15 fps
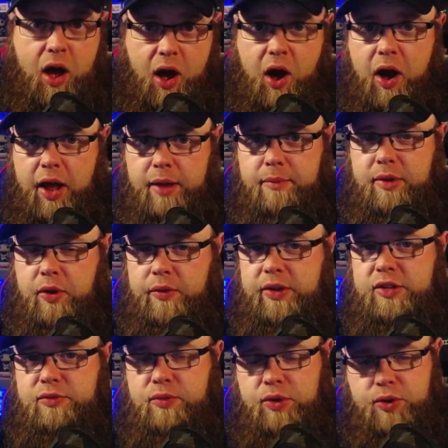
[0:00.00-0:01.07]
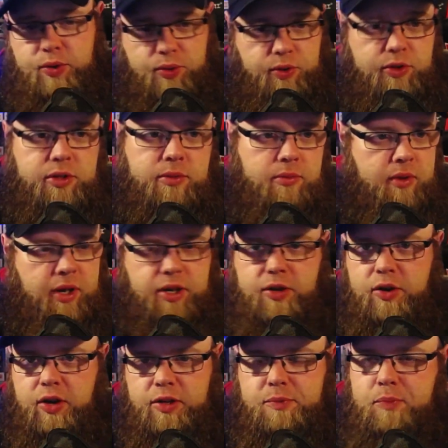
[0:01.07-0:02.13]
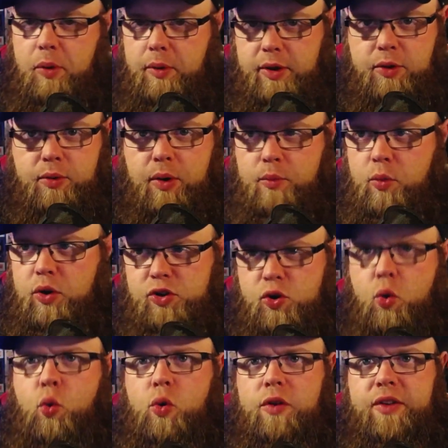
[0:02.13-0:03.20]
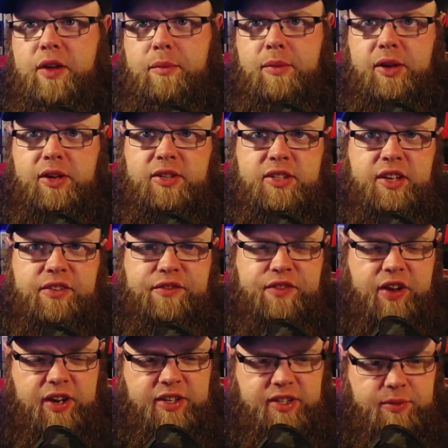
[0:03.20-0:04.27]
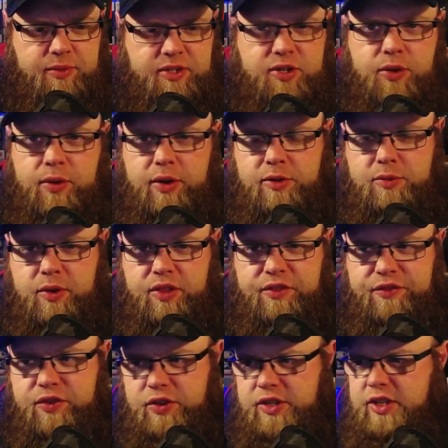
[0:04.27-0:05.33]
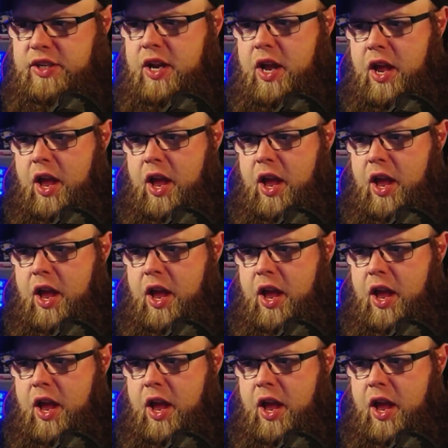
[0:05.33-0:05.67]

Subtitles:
I am going to record, and you guys you won't watch all of it because in fairness that was 2 hours worth of footage.